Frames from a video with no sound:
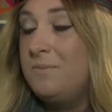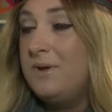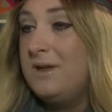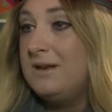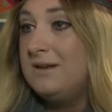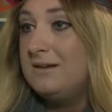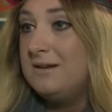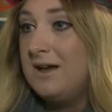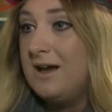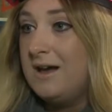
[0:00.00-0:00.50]

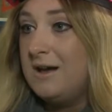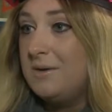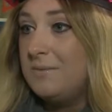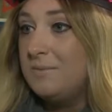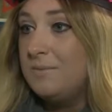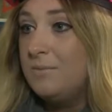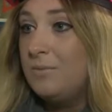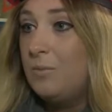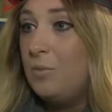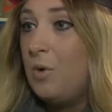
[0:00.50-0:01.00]
and
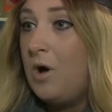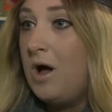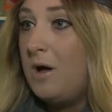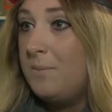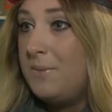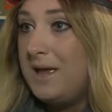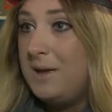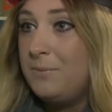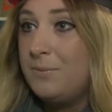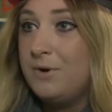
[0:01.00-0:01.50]
um,
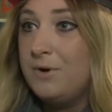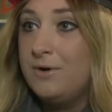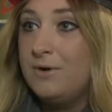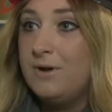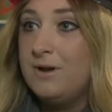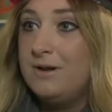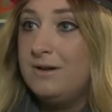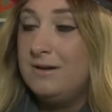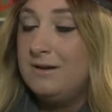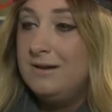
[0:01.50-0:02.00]

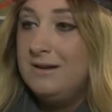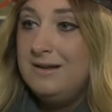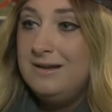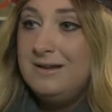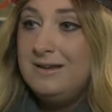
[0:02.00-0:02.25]
wallpaper and